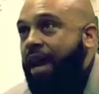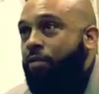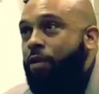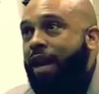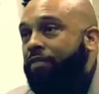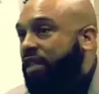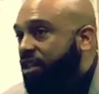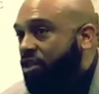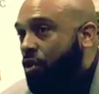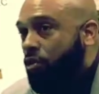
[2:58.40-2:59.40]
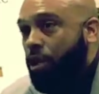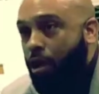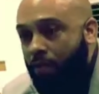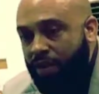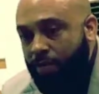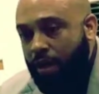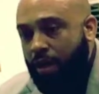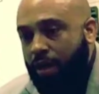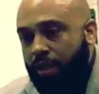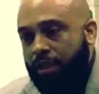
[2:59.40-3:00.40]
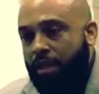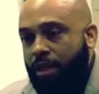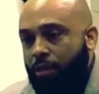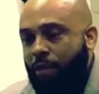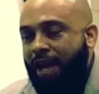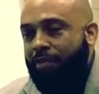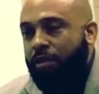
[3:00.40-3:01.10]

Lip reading: And we have t-shirts, coffee mugs, we have